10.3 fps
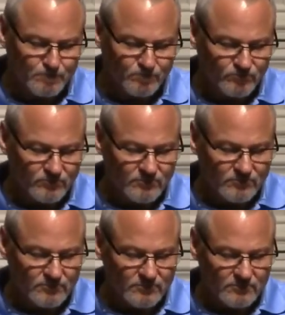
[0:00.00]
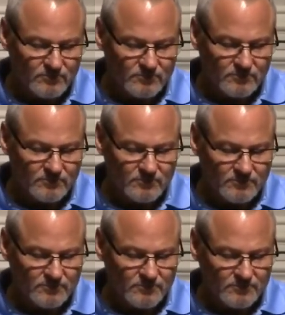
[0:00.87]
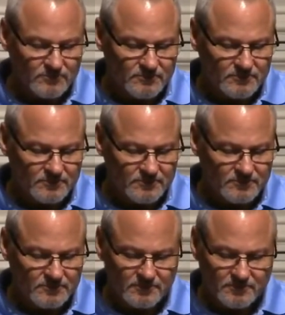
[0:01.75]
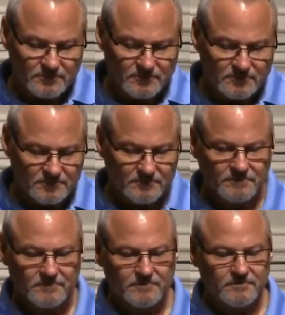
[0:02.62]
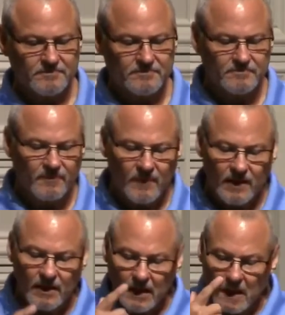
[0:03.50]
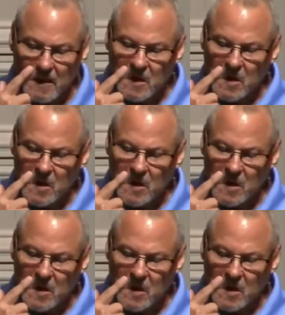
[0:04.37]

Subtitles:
(no one is talking)